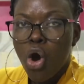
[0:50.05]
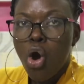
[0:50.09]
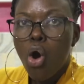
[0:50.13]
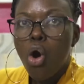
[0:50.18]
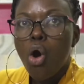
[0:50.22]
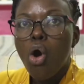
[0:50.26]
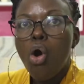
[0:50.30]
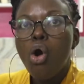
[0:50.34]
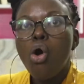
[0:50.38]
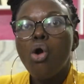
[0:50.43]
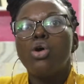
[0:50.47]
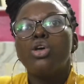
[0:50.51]

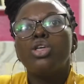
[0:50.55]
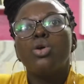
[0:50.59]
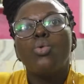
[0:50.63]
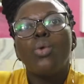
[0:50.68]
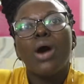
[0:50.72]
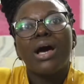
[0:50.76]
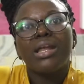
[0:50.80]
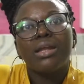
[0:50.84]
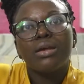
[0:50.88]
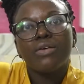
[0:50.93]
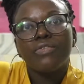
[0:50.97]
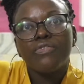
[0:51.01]
Oh, you
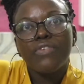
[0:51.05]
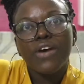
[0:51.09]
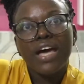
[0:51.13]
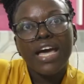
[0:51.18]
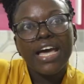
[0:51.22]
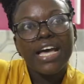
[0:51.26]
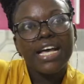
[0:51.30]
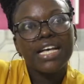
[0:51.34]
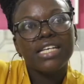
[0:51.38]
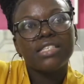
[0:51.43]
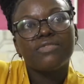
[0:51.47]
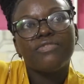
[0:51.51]
are the
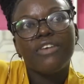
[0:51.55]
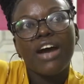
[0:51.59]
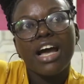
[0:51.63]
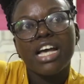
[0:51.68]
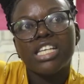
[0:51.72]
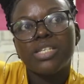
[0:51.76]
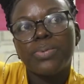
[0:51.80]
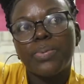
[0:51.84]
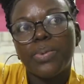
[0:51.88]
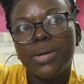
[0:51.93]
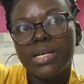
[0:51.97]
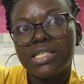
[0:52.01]
first
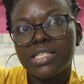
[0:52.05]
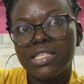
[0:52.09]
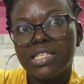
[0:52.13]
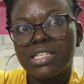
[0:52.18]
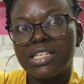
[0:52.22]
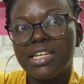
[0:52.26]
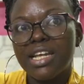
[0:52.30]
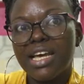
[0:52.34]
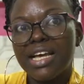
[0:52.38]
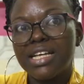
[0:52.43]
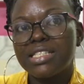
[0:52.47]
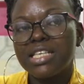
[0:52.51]
vice
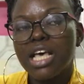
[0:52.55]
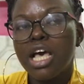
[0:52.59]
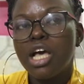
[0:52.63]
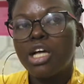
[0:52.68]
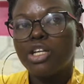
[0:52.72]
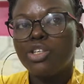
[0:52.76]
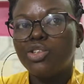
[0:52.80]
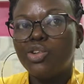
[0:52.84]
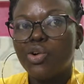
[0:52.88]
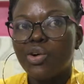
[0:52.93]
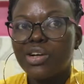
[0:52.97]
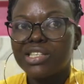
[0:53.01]
president
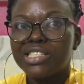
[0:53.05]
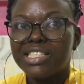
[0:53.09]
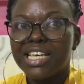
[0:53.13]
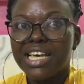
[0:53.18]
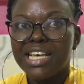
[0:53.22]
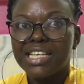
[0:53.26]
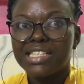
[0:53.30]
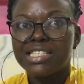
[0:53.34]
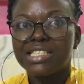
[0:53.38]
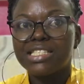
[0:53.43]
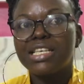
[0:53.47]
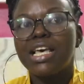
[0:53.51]

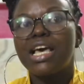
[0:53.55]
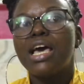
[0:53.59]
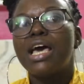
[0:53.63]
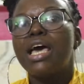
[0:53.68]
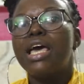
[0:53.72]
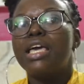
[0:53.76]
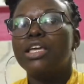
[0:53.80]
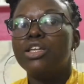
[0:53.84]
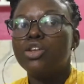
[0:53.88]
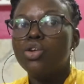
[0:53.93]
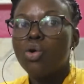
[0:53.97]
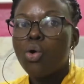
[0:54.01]
daughter's
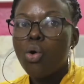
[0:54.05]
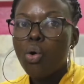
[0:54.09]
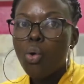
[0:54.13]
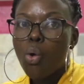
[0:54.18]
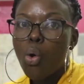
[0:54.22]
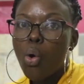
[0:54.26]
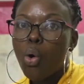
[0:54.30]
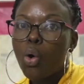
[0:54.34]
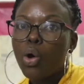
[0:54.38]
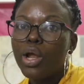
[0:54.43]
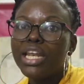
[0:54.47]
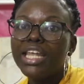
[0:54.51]

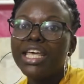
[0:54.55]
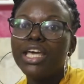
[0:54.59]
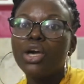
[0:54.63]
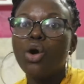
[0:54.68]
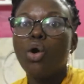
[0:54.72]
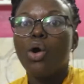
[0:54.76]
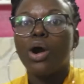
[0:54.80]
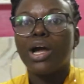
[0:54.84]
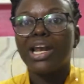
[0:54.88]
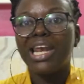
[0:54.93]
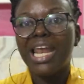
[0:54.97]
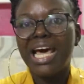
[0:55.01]

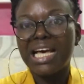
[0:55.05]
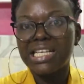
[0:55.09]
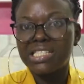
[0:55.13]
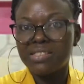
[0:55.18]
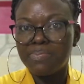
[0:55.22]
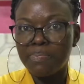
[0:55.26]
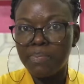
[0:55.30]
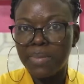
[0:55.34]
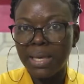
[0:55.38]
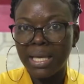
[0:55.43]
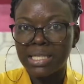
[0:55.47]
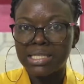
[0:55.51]
colleague or
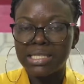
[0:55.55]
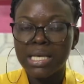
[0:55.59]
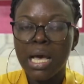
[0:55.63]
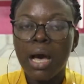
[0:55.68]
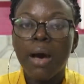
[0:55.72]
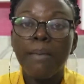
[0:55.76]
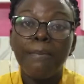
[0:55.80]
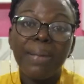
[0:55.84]
classmate.